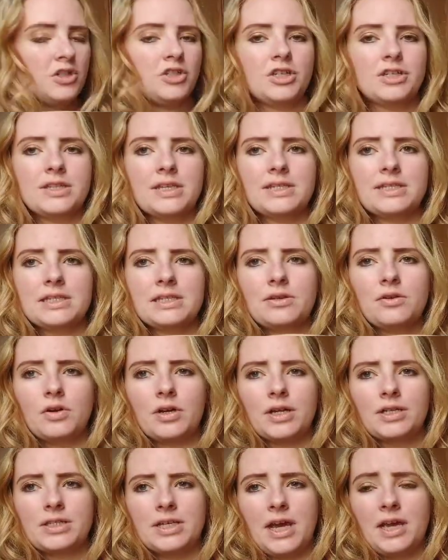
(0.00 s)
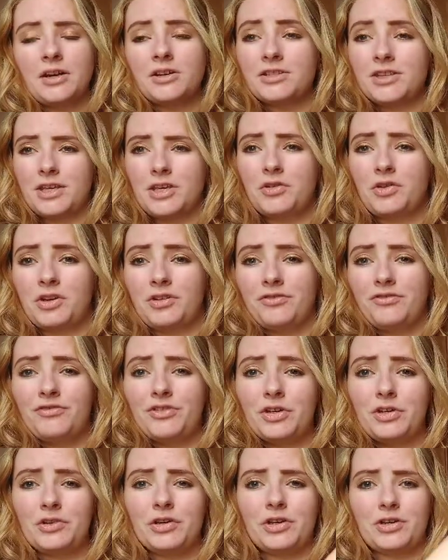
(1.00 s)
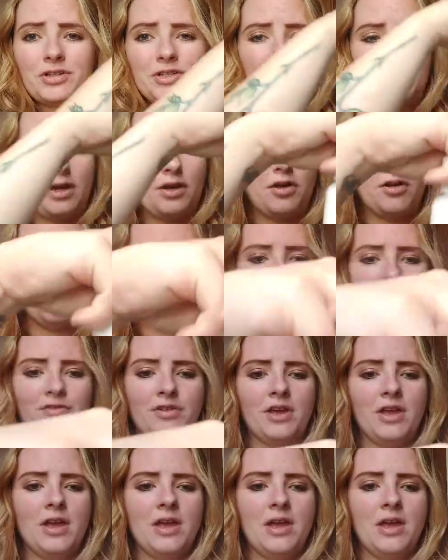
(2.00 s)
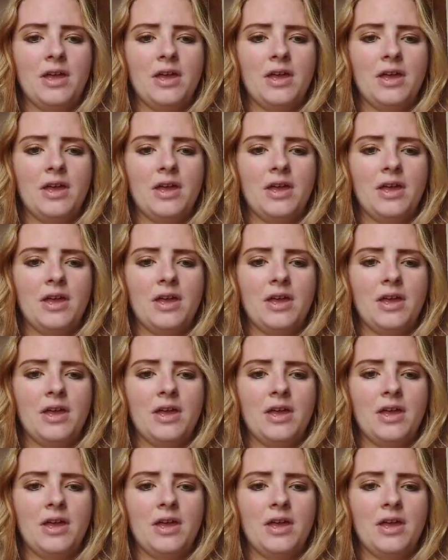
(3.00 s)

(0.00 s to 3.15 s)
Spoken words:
Just these little containers that you can fill yourself.